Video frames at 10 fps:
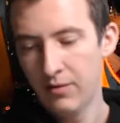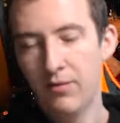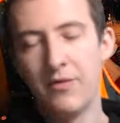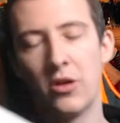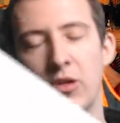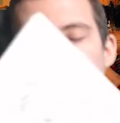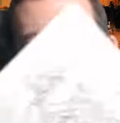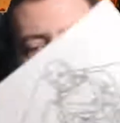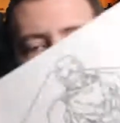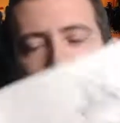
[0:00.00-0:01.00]
we've got the
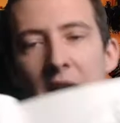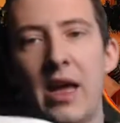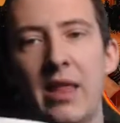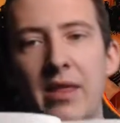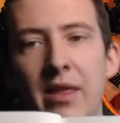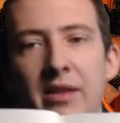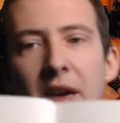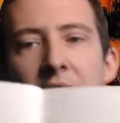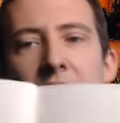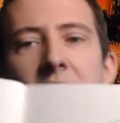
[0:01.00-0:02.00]
Warlock and the Titan